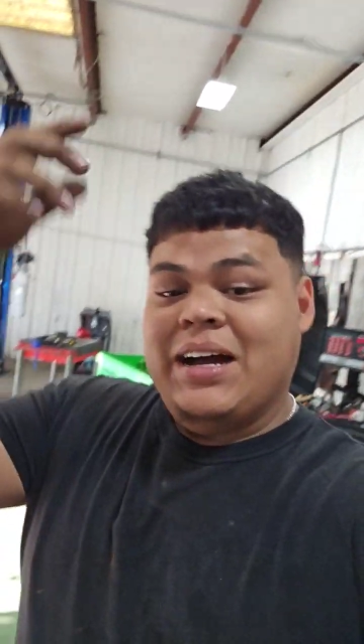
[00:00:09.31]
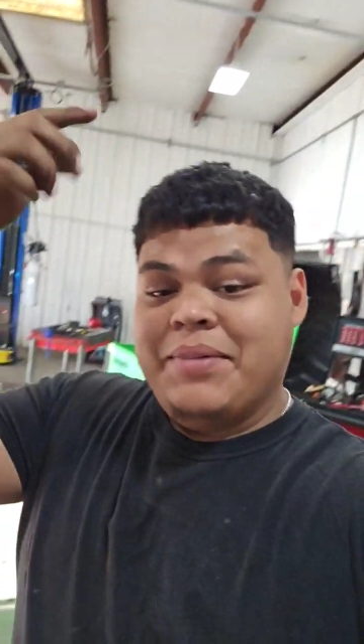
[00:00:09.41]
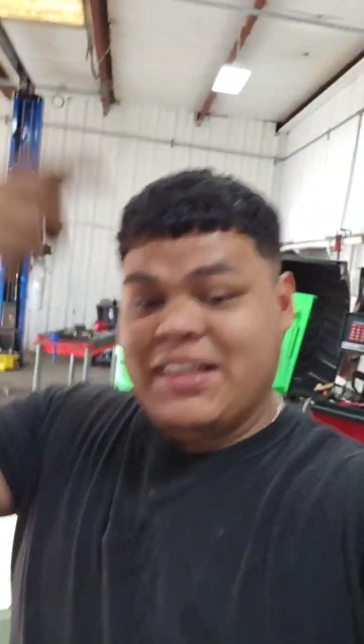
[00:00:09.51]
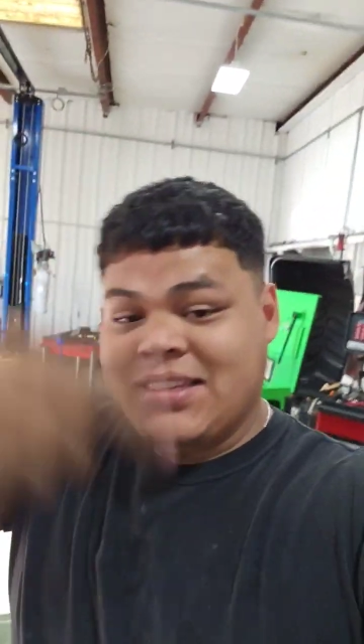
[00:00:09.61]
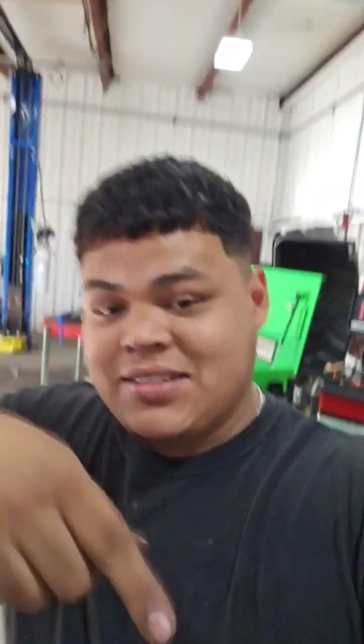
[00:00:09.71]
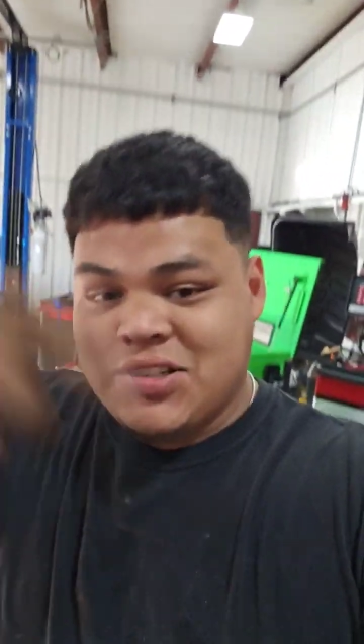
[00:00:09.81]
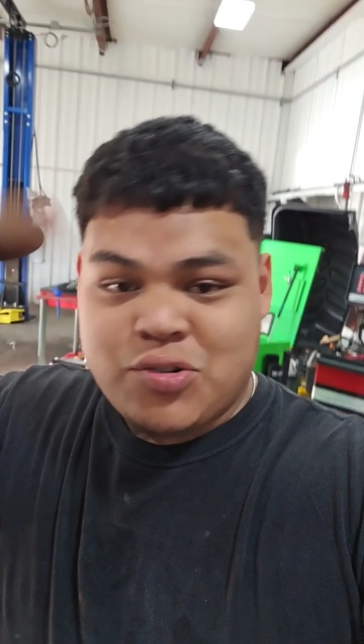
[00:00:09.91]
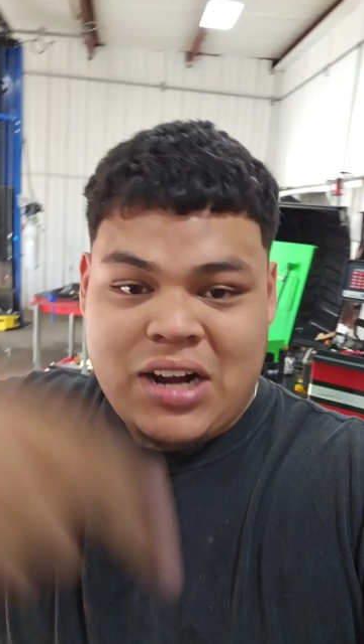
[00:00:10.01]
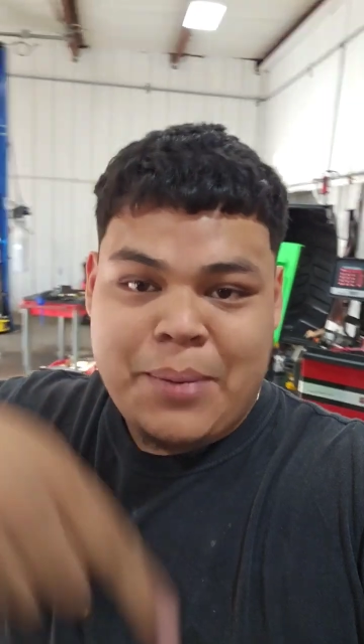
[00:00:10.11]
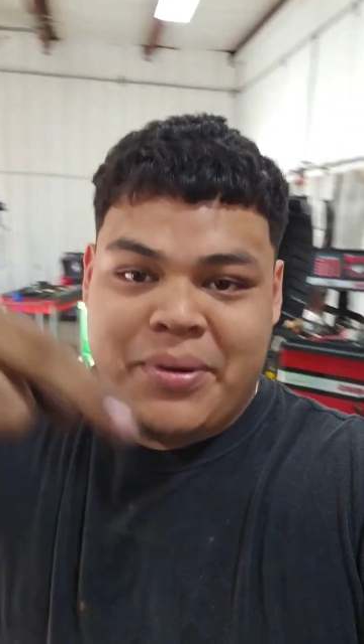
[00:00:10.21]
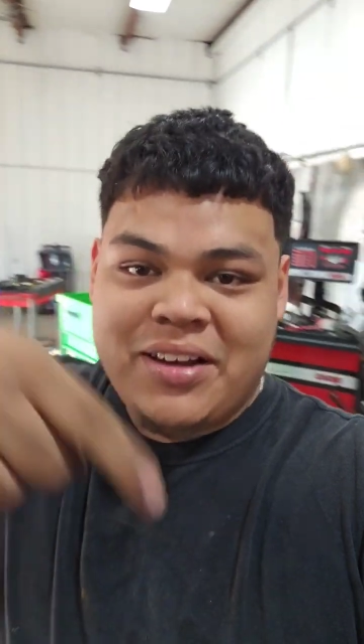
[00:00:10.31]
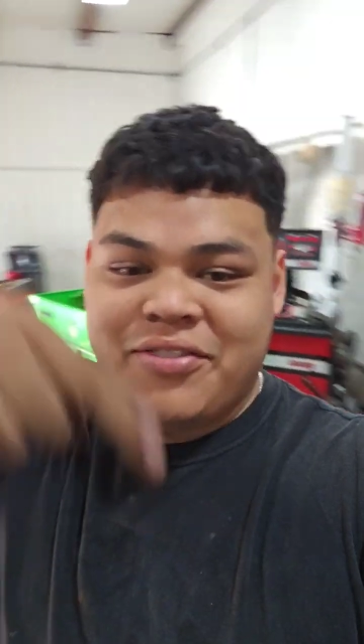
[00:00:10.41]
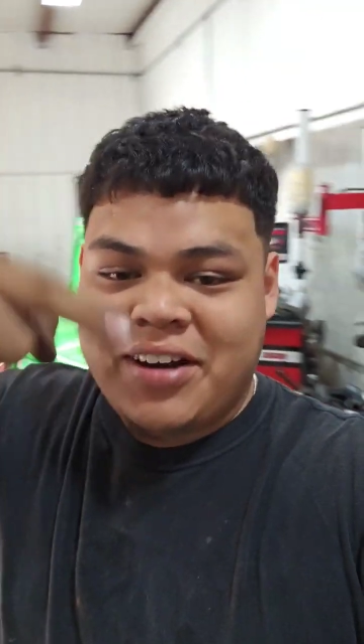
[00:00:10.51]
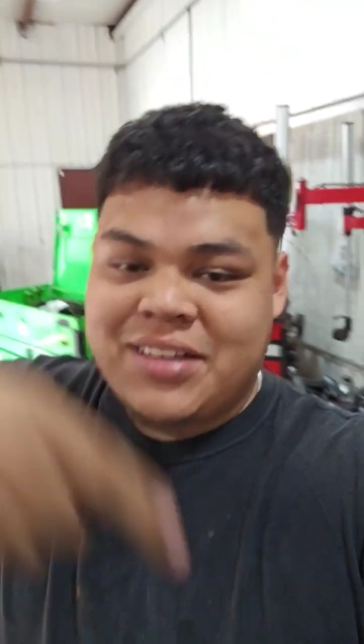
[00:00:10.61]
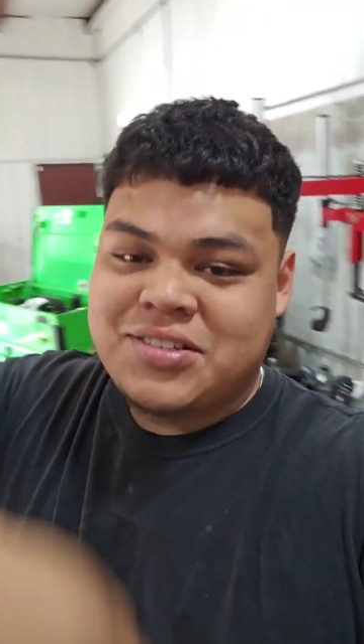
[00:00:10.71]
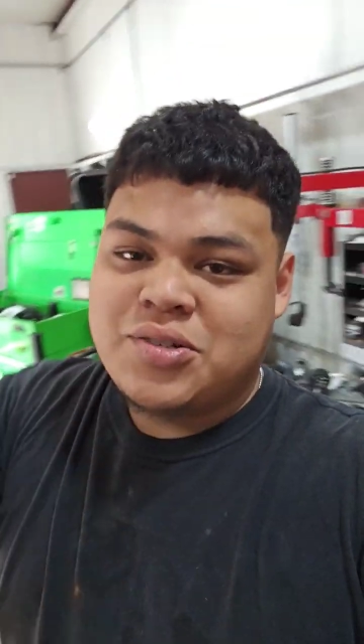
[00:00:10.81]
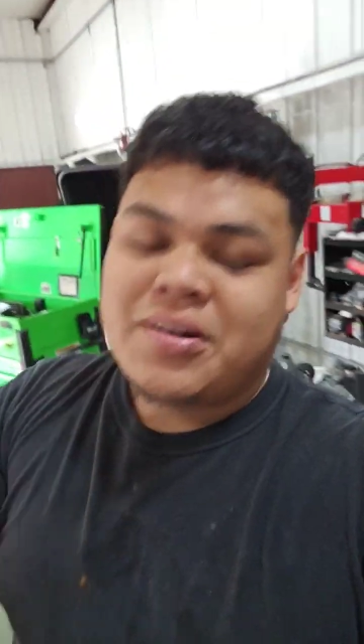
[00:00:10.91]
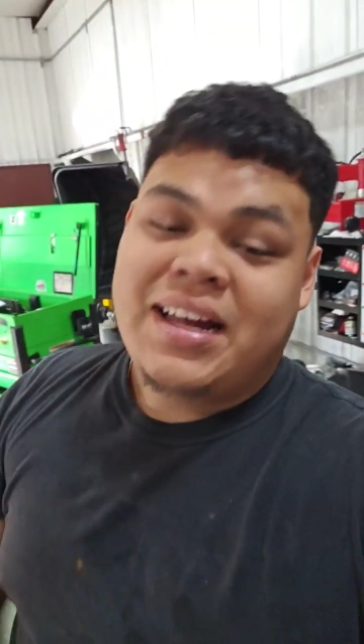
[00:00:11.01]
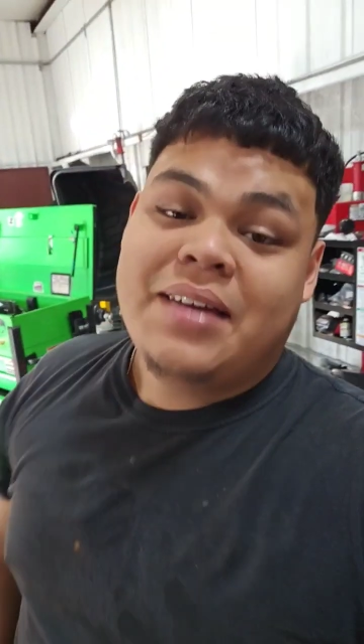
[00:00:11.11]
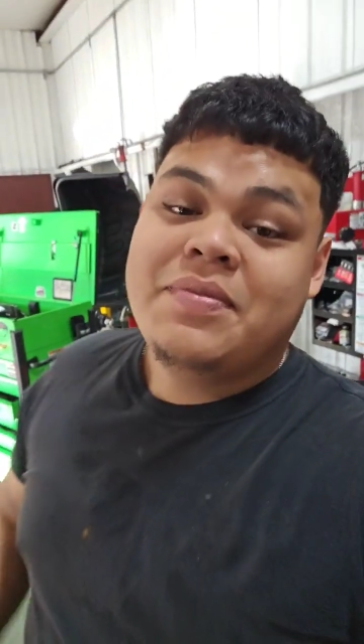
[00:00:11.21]
Hit the subscribe button if you're not
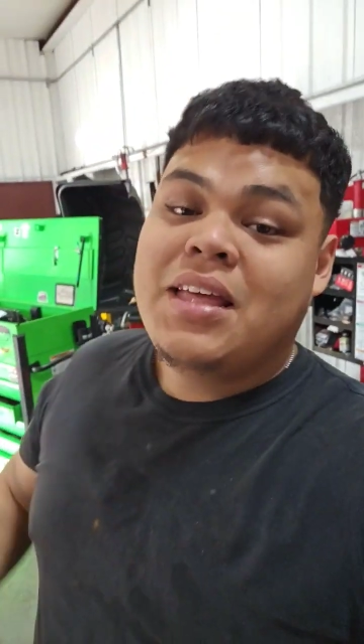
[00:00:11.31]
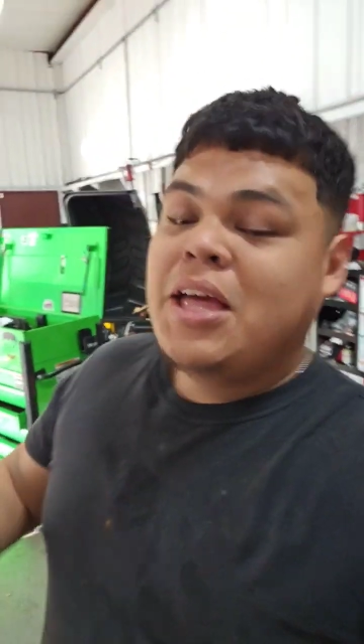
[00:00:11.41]
subscribed.